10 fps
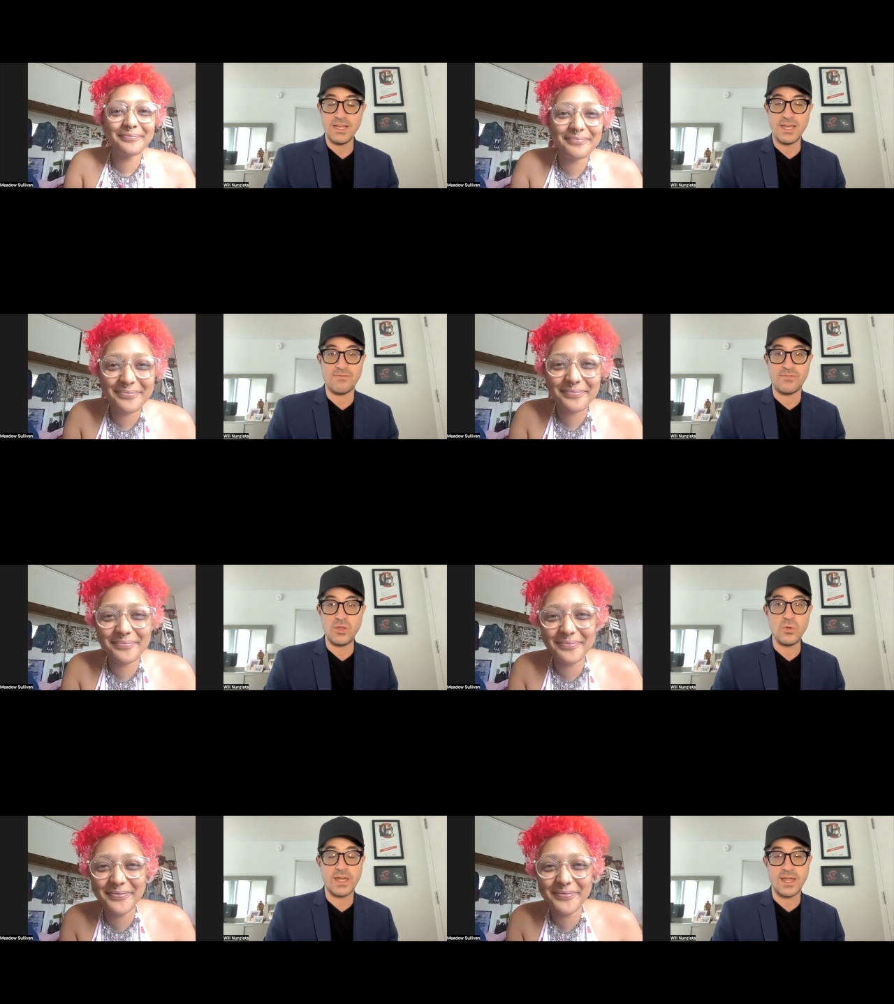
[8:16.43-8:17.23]
Speaker 1: if
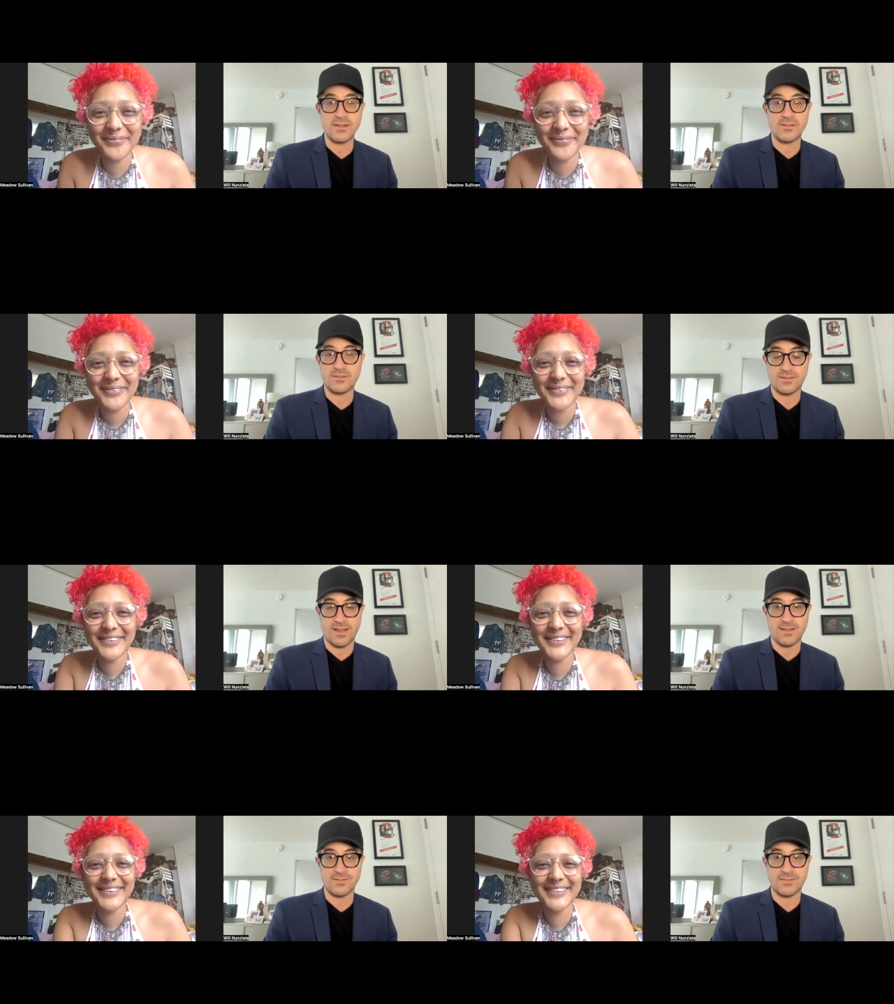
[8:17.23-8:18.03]
you can't
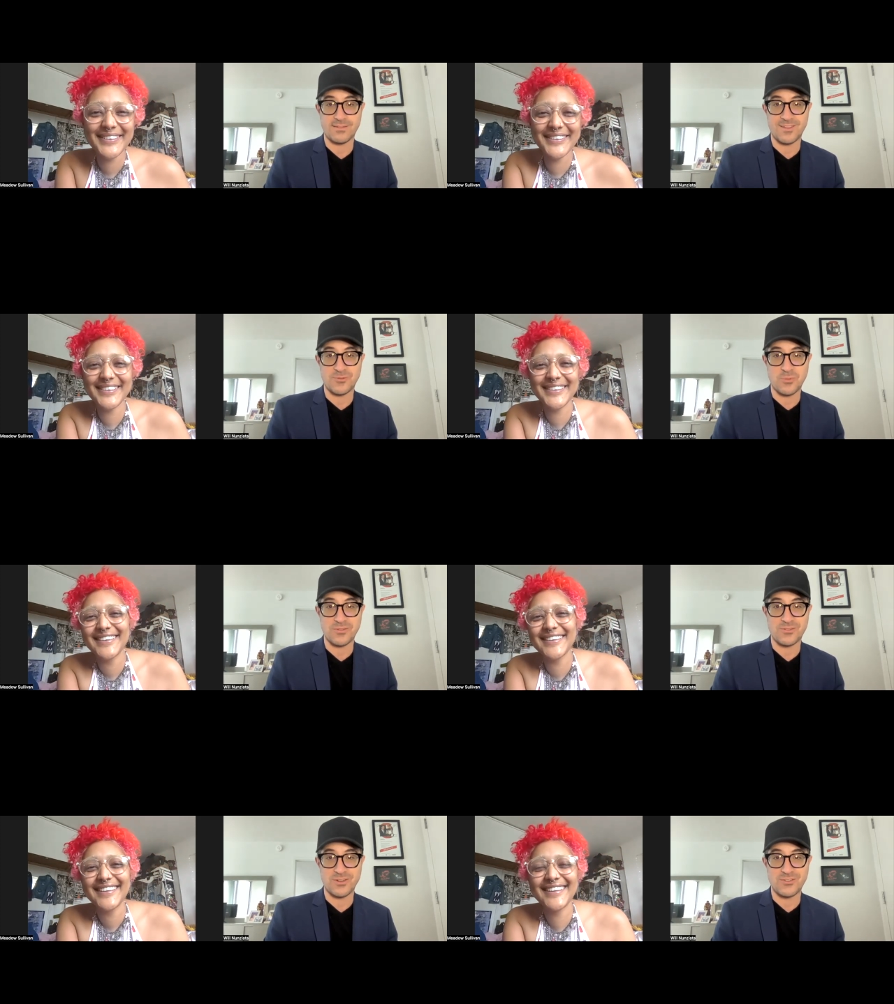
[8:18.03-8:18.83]
sense this
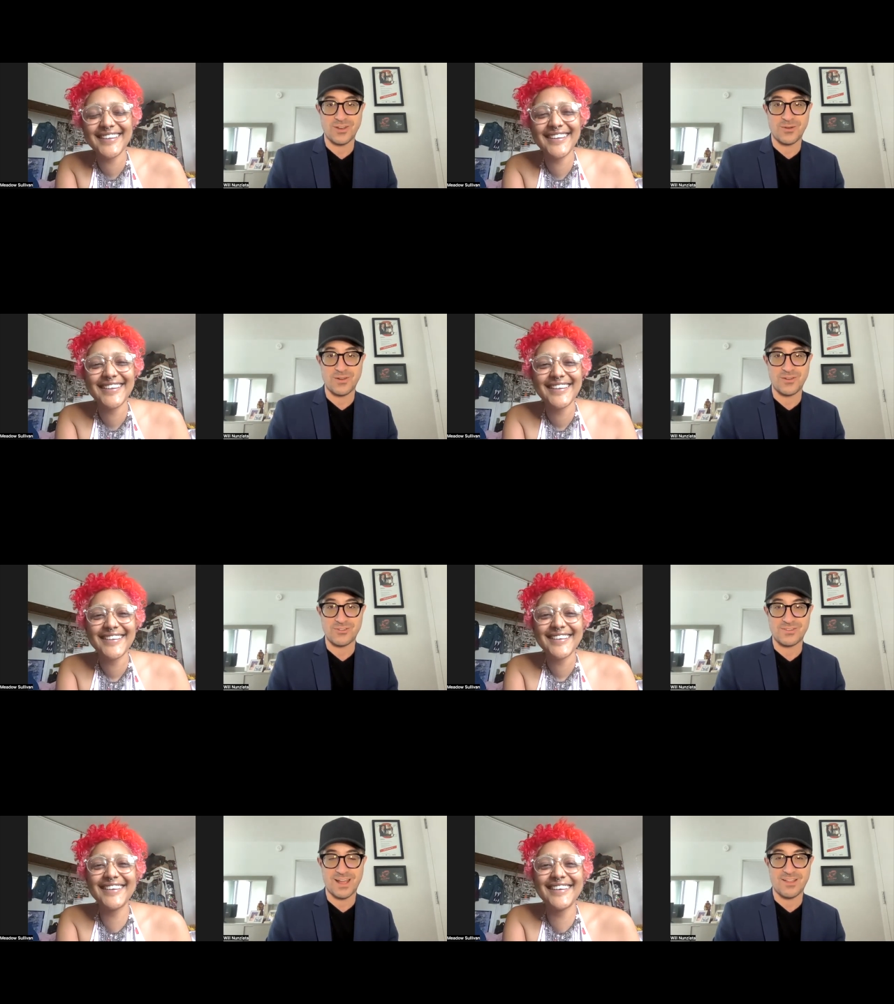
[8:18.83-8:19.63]
once in a
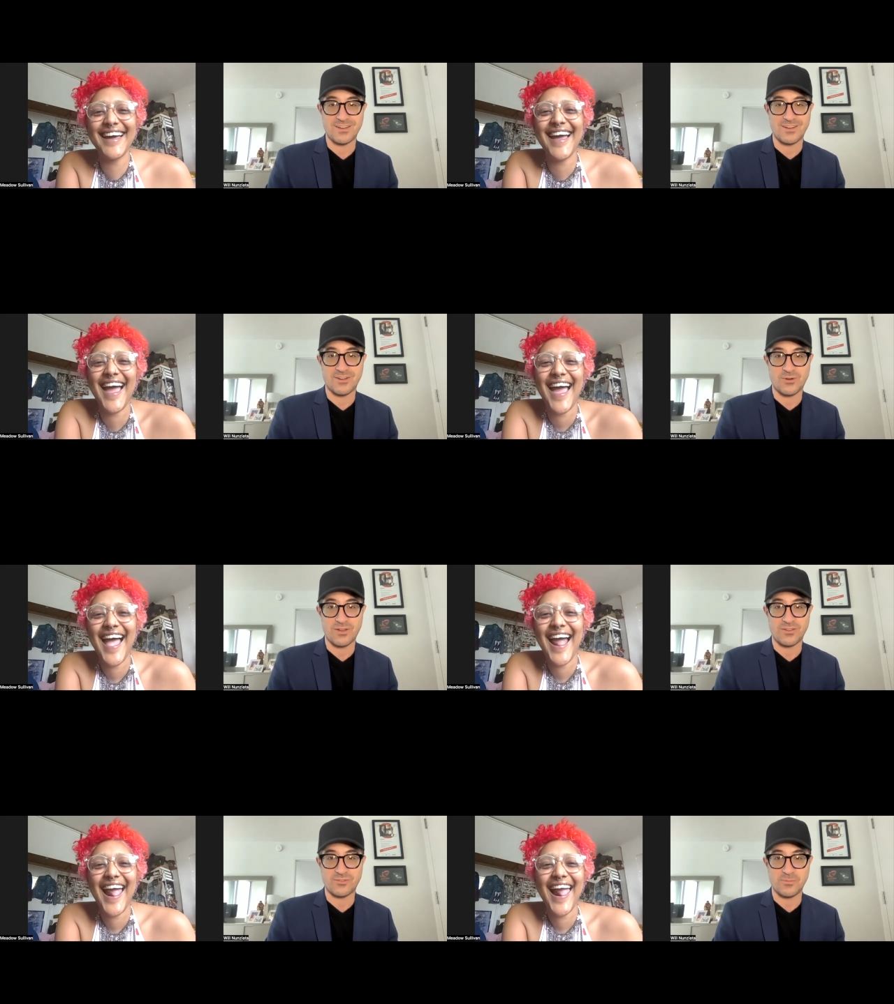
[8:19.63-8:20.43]
generation talent
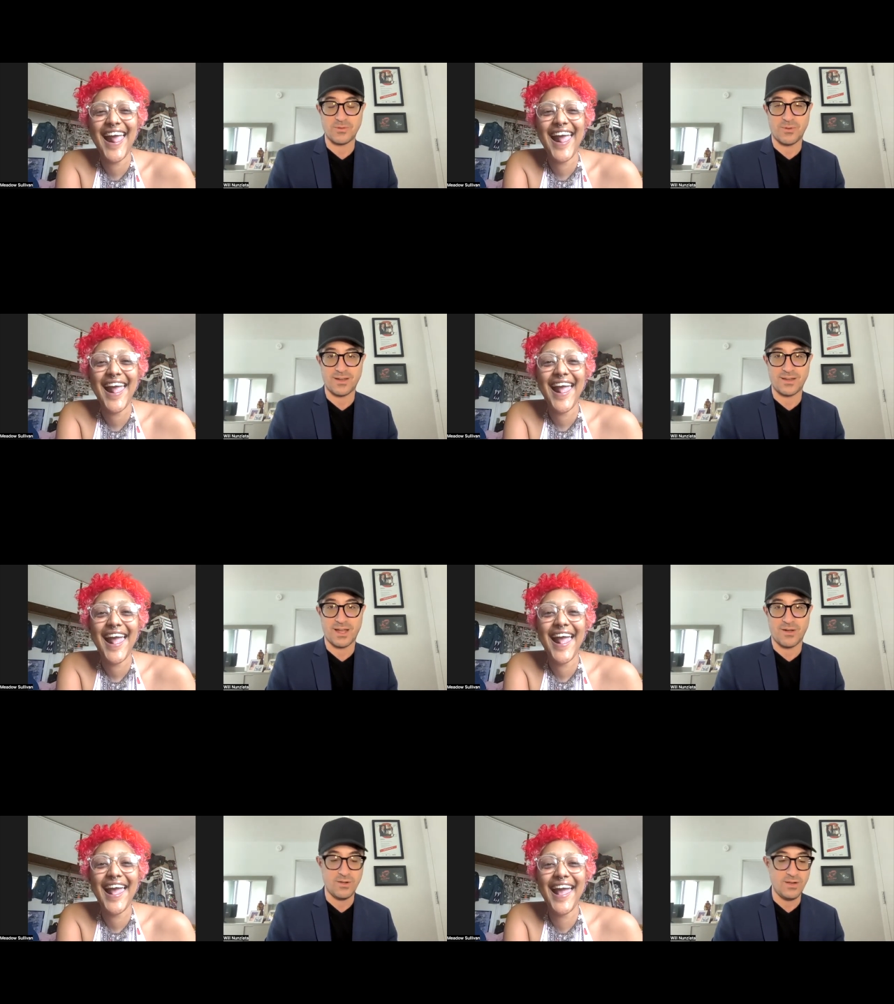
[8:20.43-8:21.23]
across from me right
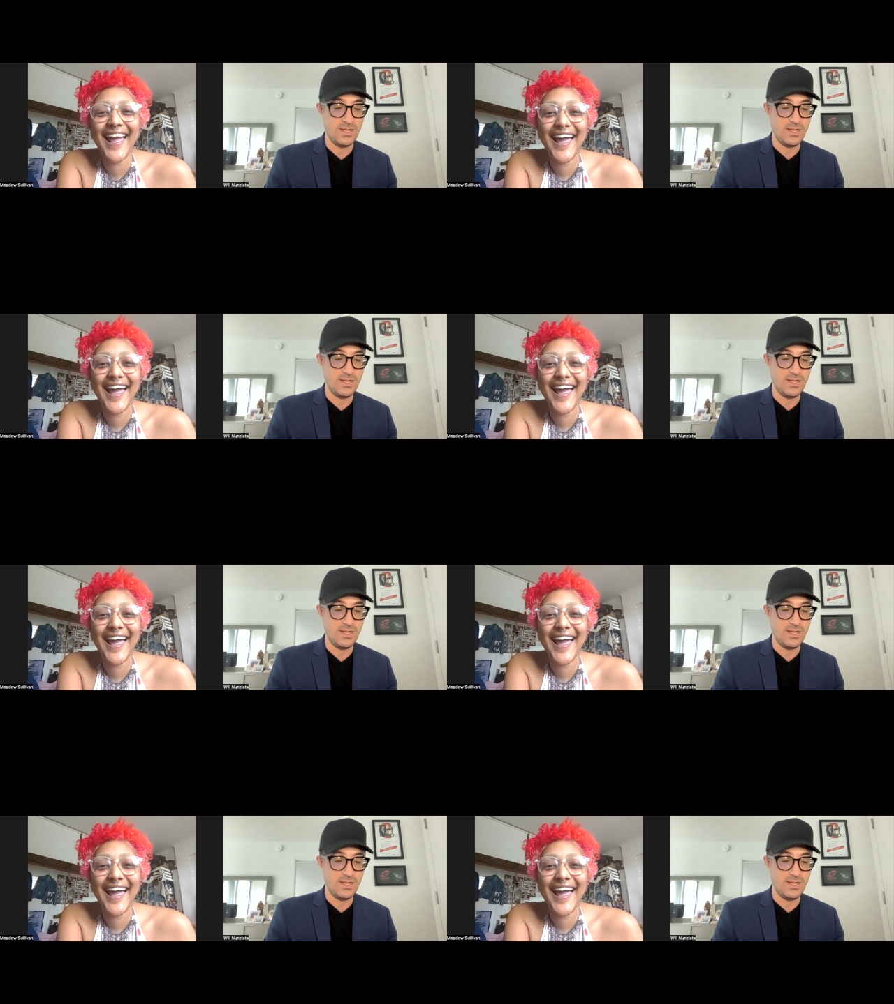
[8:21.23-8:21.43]
now,